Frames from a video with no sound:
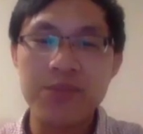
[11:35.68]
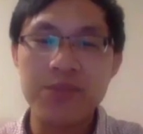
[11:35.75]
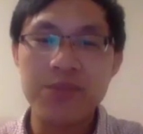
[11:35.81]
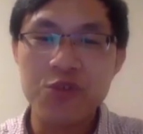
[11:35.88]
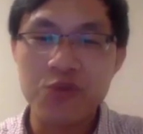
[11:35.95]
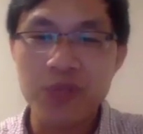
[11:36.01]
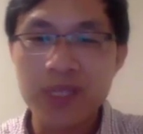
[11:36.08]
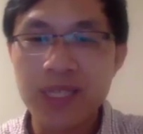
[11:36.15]

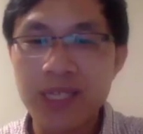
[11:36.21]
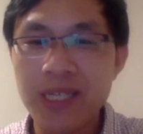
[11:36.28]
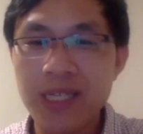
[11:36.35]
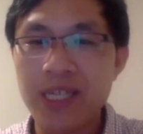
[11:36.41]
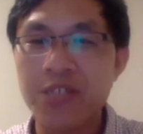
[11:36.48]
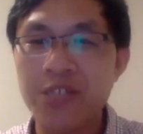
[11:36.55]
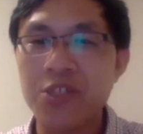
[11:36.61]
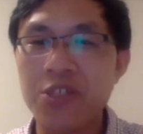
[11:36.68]
utility,
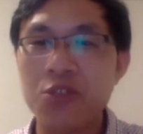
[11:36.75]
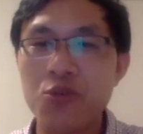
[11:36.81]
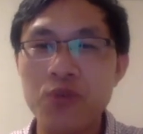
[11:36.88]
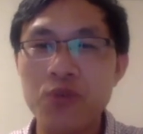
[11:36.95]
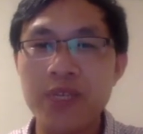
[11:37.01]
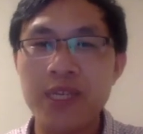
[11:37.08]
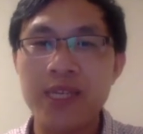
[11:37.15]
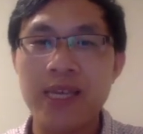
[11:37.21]
it's
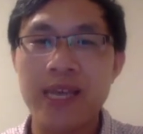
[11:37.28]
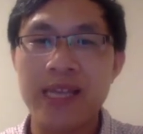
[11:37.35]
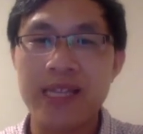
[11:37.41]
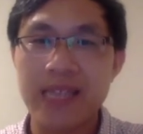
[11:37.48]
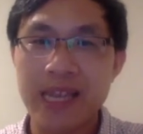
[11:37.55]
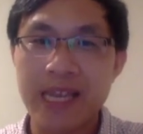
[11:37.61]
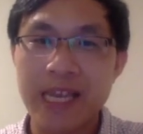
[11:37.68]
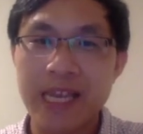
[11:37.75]
unique and
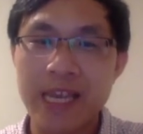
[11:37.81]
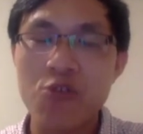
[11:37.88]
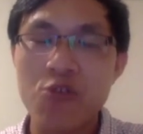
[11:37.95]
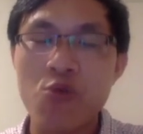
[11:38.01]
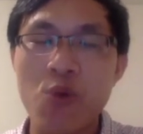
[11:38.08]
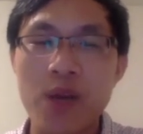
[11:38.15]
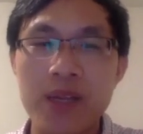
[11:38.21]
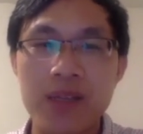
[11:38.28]
then can
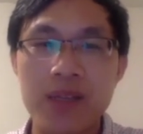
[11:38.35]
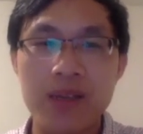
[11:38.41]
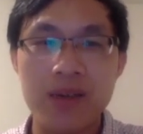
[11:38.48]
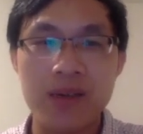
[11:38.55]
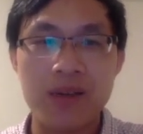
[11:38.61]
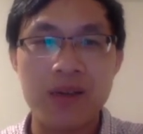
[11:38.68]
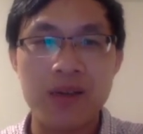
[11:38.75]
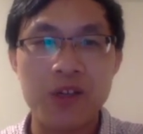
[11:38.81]
avoid
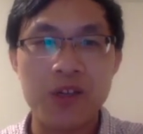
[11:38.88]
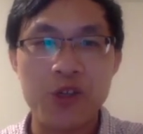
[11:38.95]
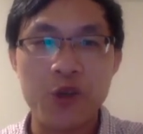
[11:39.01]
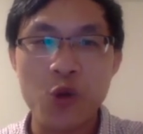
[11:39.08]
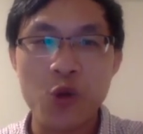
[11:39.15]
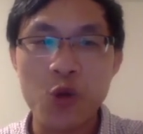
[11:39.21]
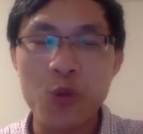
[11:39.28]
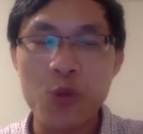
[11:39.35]
the
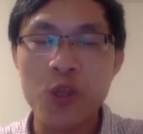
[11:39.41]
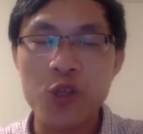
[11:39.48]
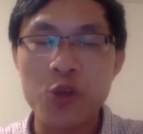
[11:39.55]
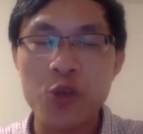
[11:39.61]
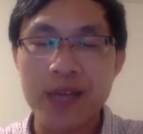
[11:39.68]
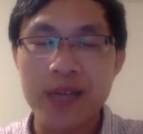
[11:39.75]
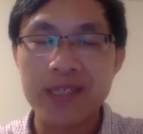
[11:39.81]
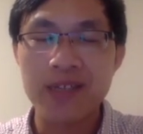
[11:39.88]
equilibrium
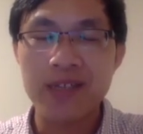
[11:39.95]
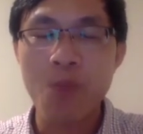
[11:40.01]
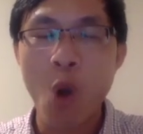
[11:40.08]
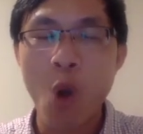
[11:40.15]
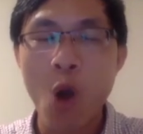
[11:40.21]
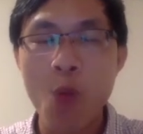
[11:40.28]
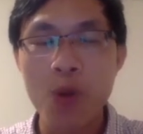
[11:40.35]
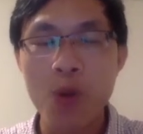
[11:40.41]
stress
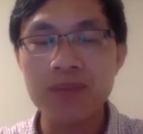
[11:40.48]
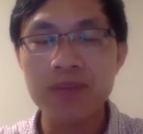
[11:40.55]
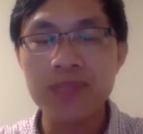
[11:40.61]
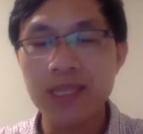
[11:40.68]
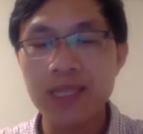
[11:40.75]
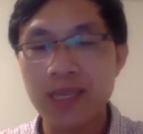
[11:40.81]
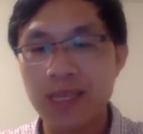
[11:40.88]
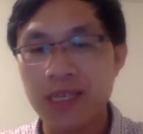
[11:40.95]

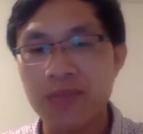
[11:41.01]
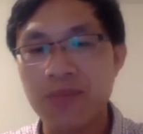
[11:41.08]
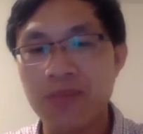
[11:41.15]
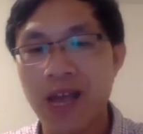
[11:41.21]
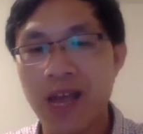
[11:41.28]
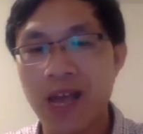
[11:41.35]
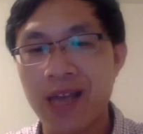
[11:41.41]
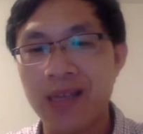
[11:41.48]
problems in
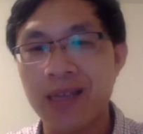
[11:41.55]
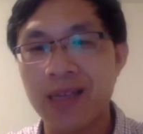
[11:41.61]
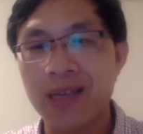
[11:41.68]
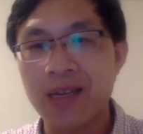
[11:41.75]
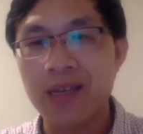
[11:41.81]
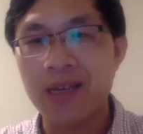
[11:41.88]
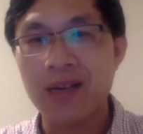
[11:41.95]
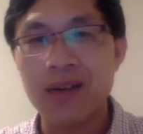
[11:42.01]
my
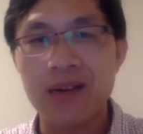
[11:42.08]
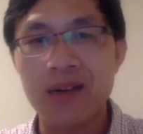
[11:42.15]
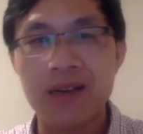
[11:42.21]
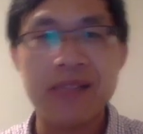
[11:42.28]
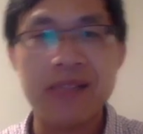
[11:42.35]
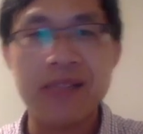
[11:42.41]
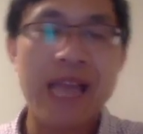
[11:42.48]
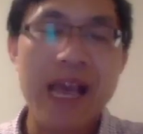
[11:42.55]

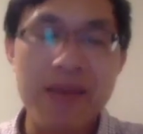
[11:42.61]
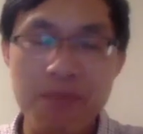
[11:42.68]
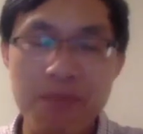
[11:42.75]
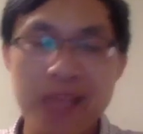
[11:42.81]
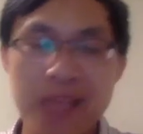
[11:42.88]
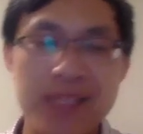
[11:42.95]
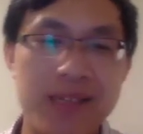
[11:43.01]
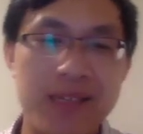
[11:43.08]
that I
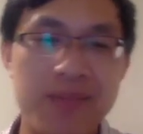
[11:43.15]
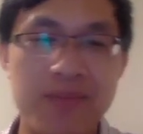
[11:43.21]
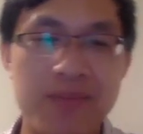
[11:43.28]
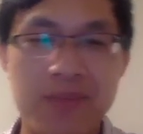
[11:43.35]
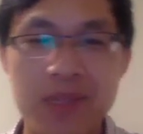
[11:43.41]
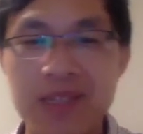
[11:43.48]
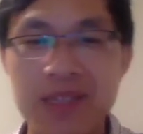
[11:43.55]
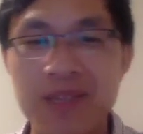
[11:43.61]
mentioned
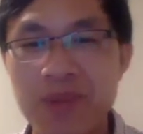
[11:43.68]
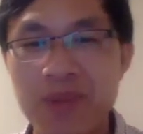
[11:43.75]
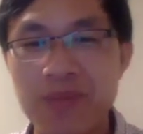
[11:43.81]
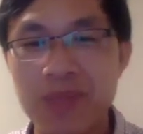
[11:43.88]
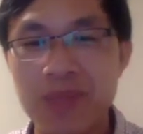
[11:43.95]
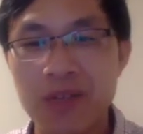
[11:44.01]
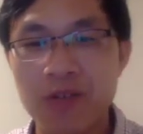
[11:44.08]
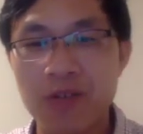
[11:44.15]

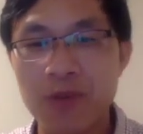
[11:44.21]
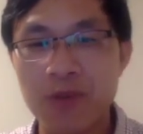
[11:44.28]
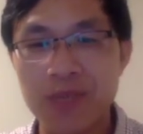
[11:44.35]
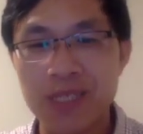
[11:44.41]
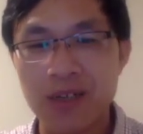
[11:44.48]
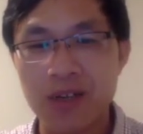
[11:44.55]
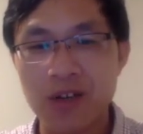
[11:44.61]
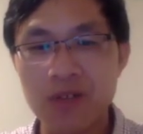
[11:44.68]
a
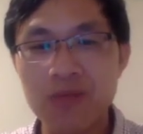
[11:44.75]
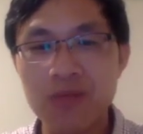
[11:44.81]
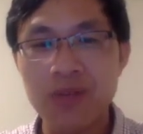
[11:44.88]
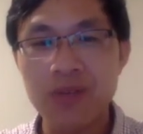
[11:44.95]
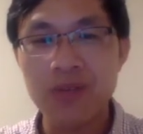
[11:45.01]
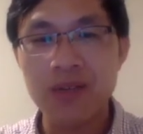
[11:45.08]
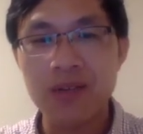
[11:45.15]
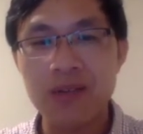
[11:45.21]
moment ago.
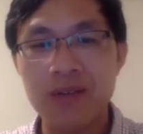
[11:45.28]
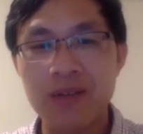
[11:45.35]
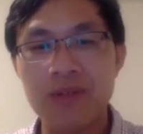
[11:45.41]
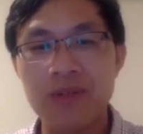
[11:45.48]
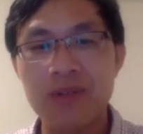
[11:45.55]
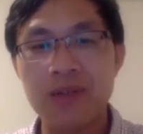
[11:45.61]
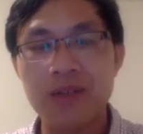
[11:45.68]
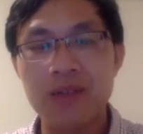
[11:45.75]

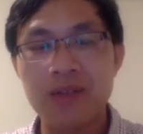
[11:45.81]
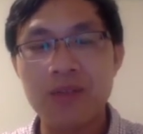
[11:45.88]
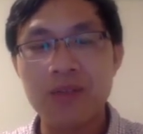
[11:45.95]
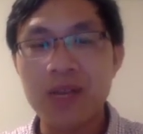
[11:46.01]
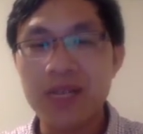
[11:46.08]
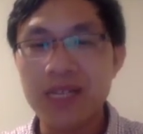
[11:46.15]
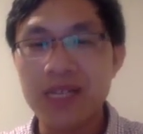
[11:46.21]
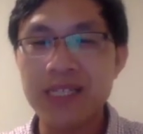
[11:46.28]

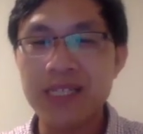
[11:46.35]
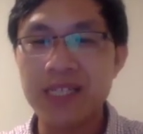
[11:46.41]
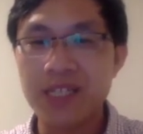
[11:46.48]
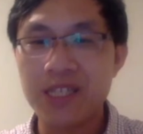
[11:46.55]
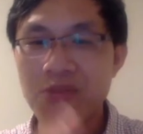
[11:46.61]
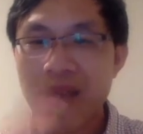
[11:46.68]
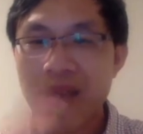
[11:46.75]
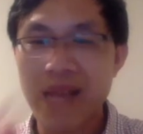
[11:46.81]
But it is
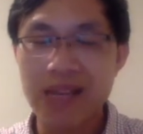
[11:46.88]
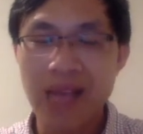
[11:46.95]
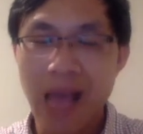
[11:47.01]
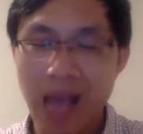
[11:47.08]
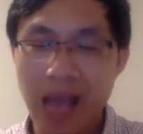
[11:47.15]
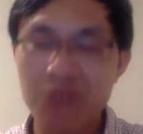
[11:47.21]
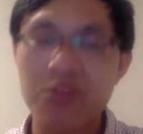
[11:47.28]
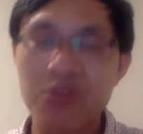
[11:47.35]
still very
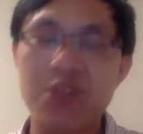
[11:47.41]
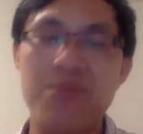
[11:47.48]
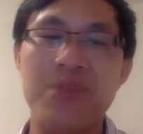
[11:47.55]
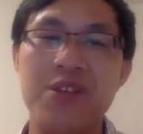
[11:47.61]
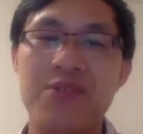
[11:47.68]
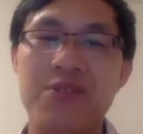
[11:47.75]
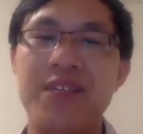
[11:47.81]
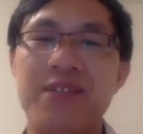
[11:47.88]
hard to
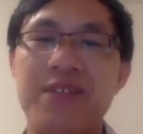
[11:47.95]
compute it.